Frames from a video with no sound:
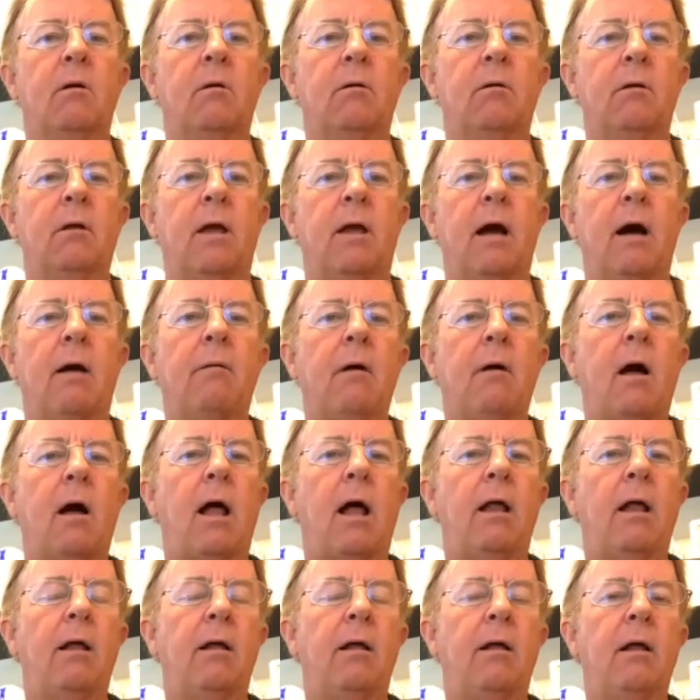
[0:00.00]
Yeah.
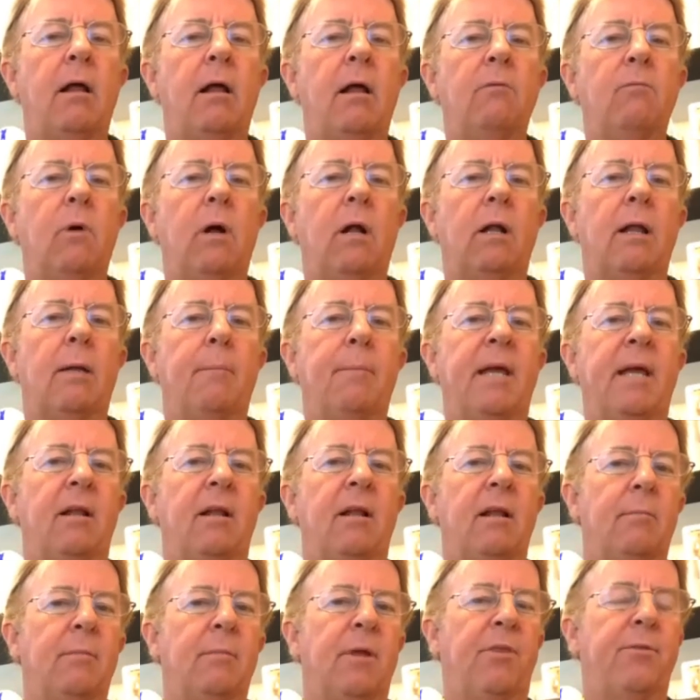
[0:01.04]
Well, let
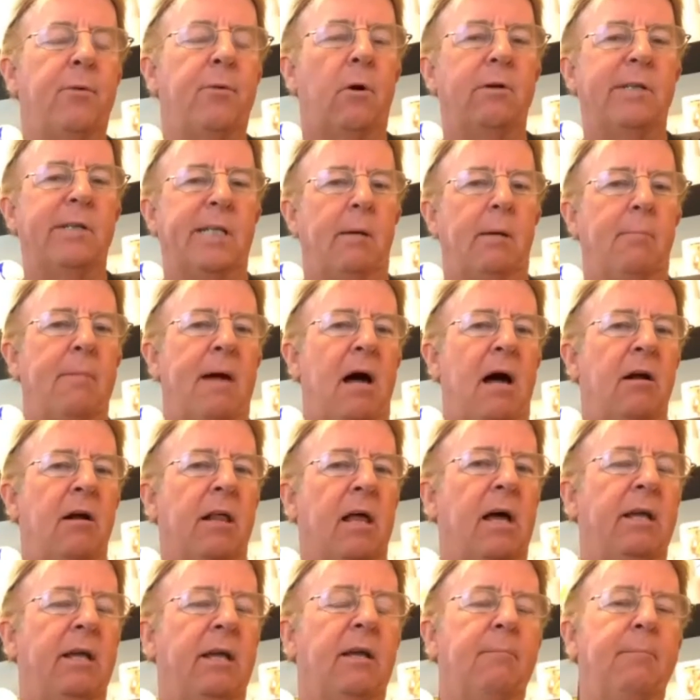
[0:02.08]
me throw something out
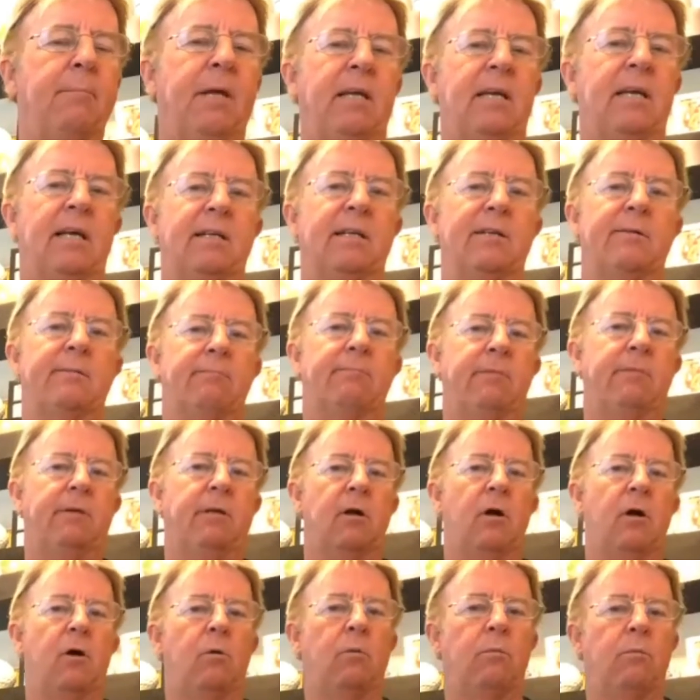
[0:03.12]
at you because,
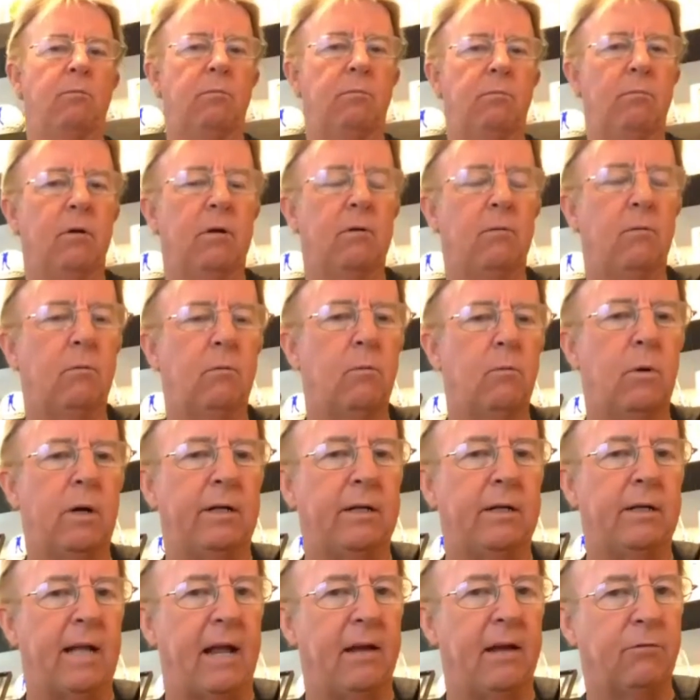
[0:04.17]
what
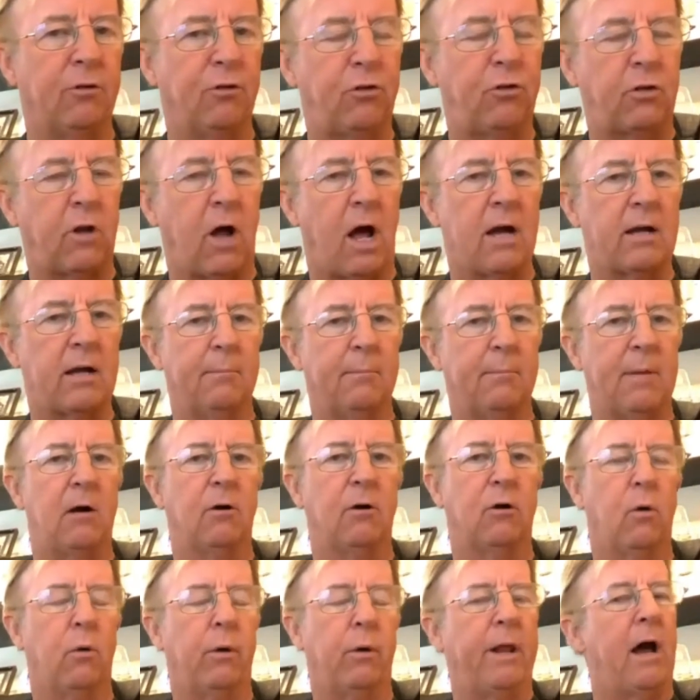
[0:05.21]
Dave was talking
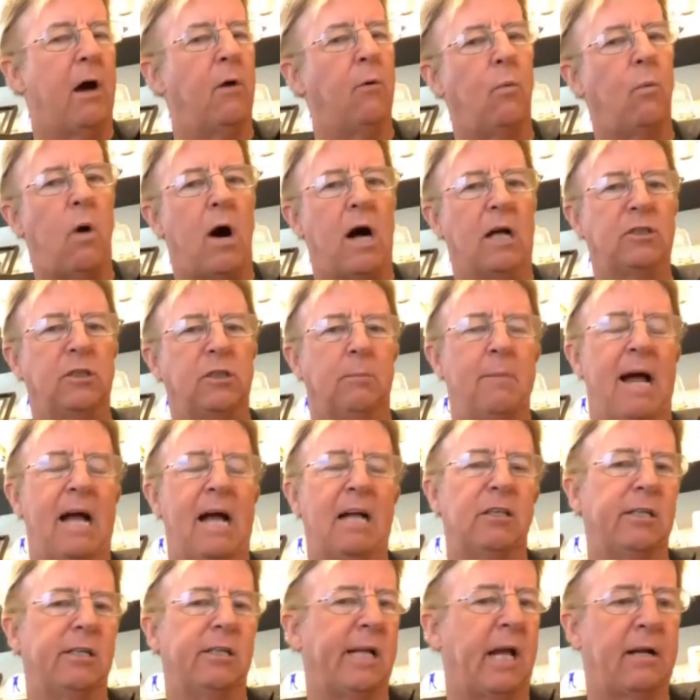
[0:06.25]
about, going out and watching
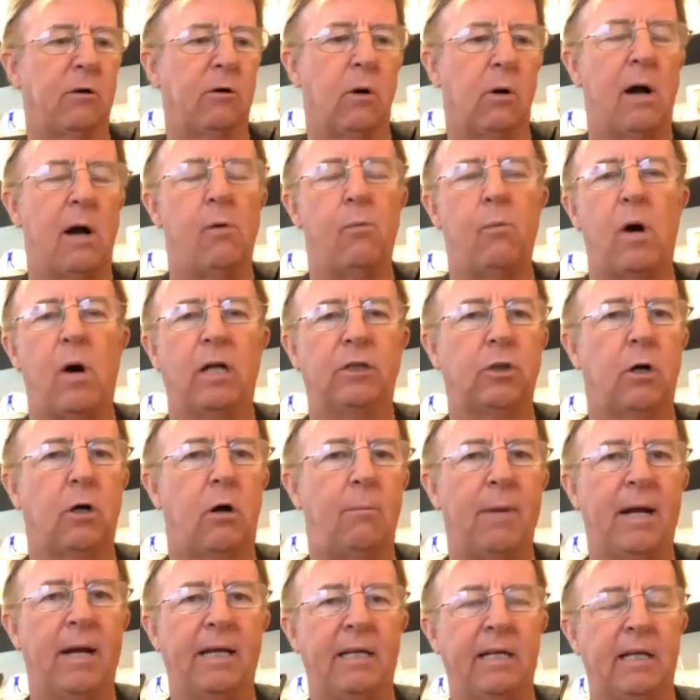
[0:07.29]
matches. I go out and watch all
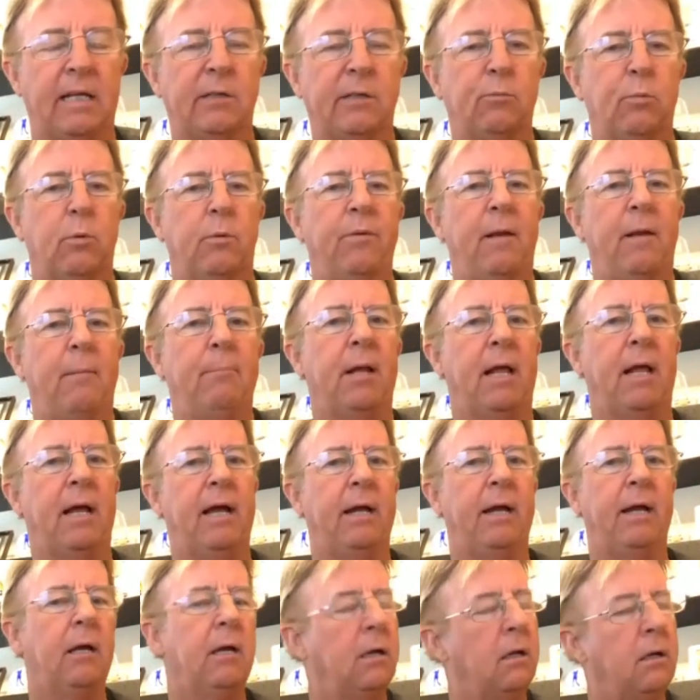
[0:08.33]
my kids when they
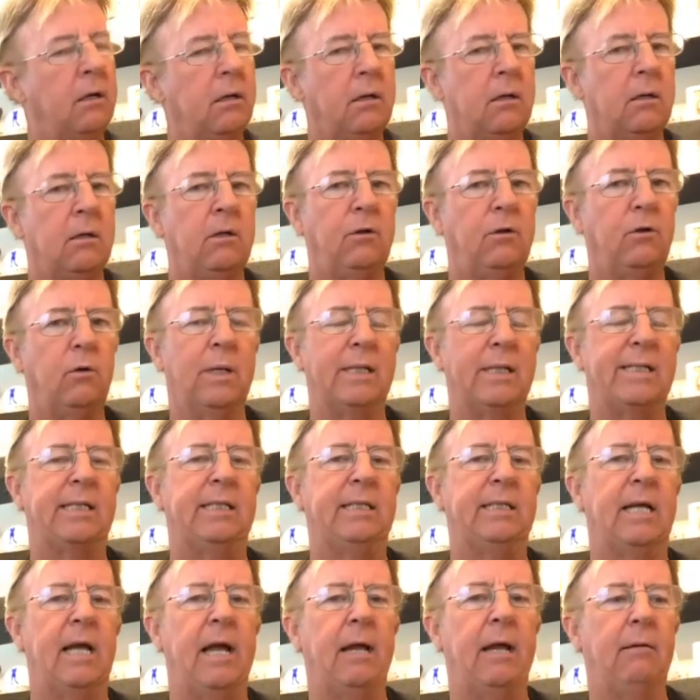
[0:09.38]
play
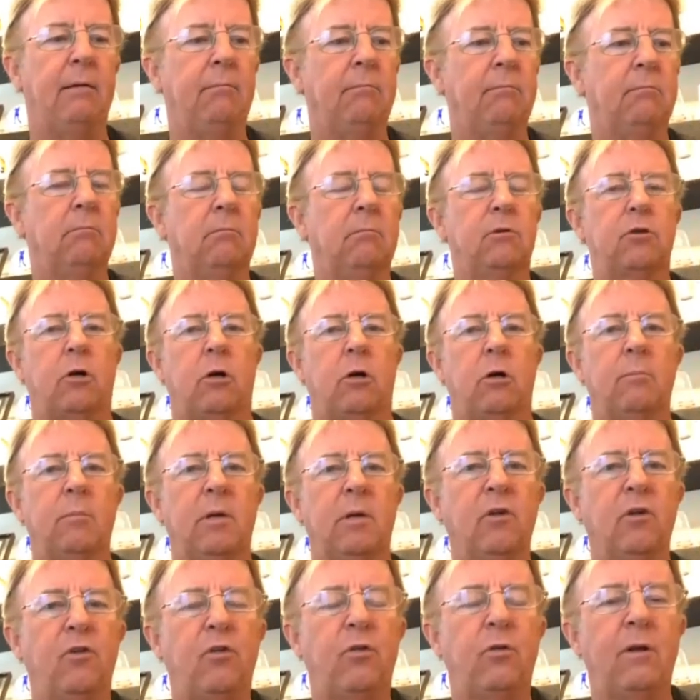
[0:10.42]
USTA
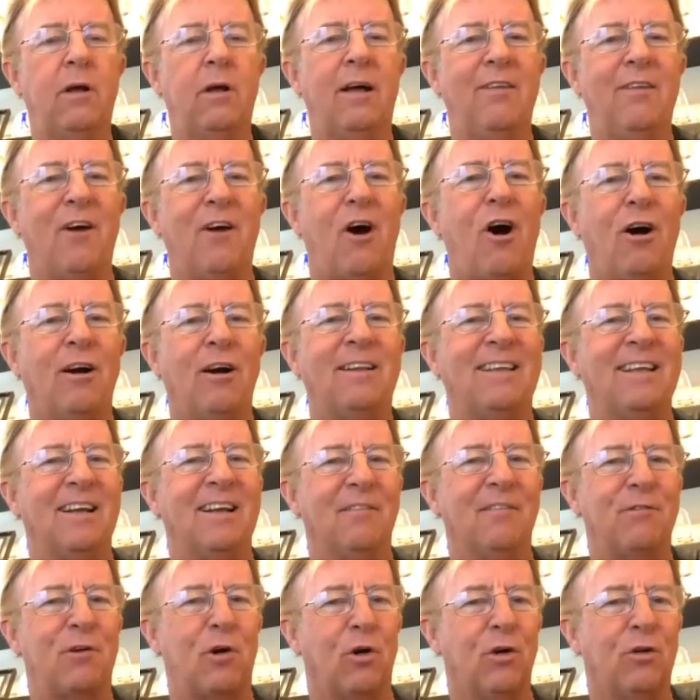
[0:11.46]
tournaments. The hard thing,
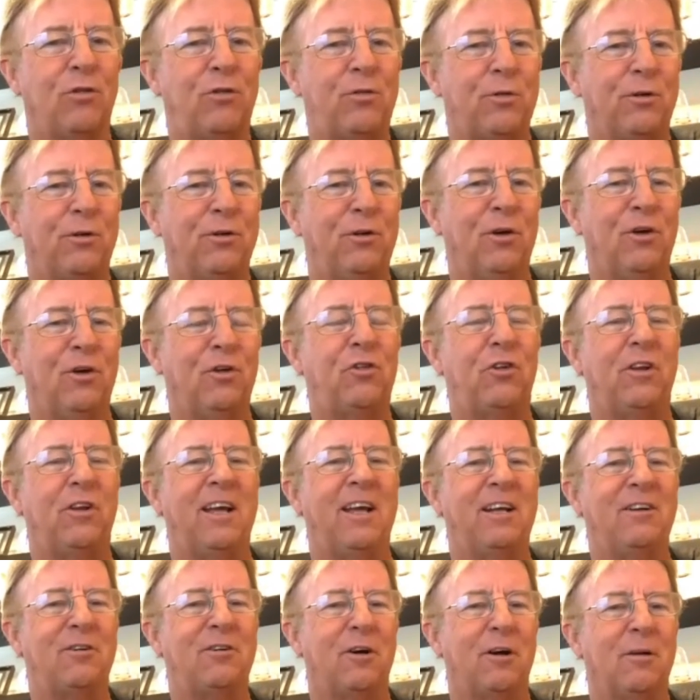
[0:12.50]
of course, for
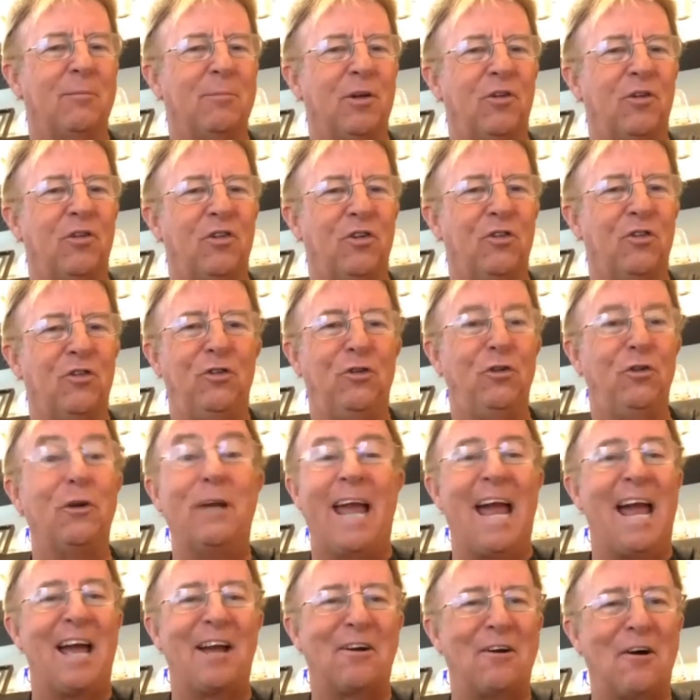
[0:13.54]
USTA tournaments is you
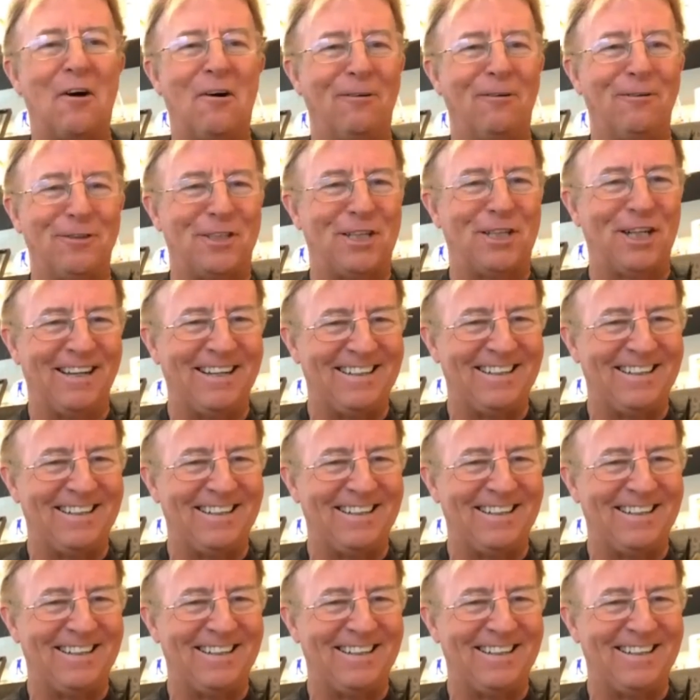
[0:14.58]
can't coach,